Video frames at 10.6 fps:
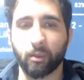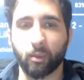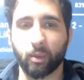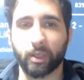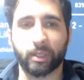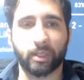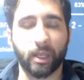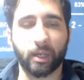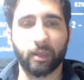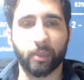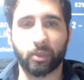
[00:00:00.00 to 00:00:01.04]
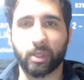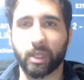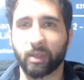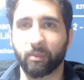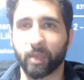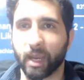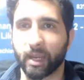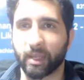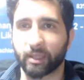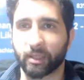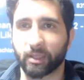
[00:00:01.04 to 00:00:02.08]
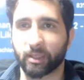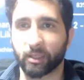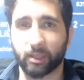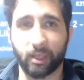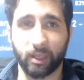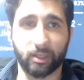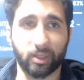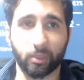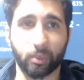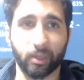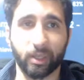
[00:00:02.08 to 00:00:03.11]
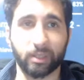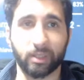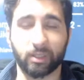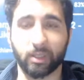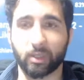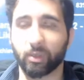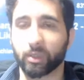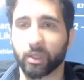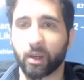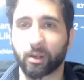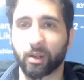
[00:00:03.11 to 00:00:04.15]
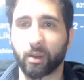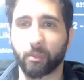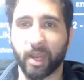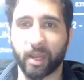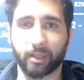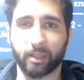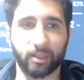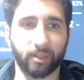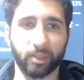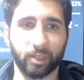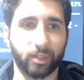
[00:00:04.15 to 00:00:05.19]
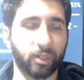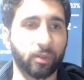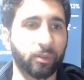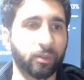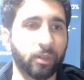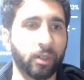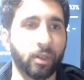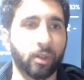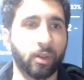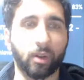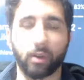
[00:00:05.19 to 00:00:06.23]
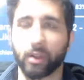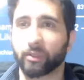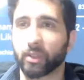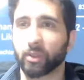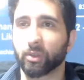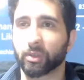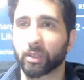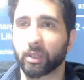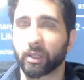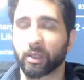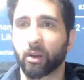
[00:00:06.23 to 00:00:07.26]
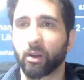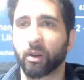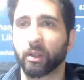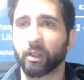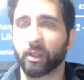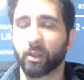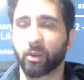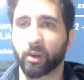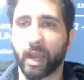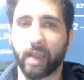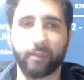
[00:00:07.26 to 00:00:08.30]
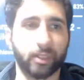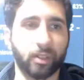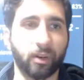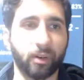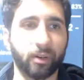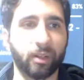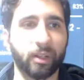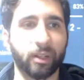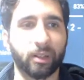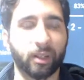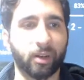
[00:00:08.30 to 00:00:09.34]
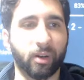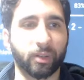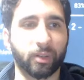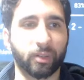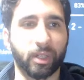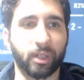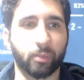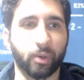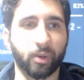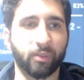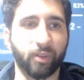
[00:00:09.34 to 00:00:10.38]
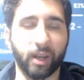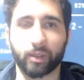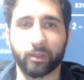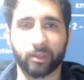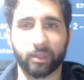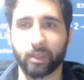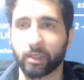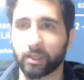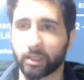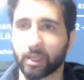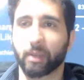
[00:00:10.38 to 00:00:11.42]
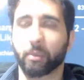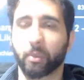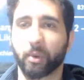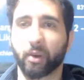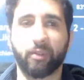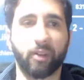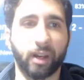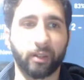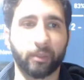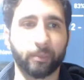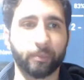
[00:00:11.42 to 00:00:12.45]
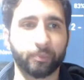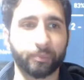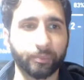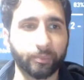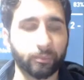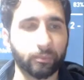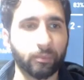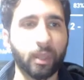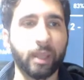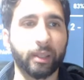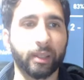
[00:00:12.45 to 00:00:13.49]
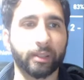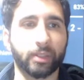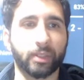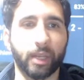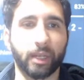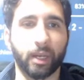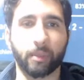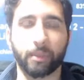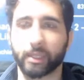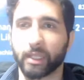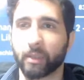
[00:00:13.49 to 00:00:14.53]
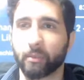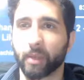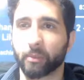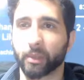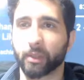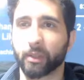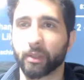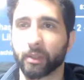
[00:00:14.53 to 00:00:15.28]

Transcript: You want to set up your team, guys, and it's super easy to do with Dotcompal, as I've just shown. All you have to do is click on your avatar, click on your team profiles, set up a profile, and then set up a team member,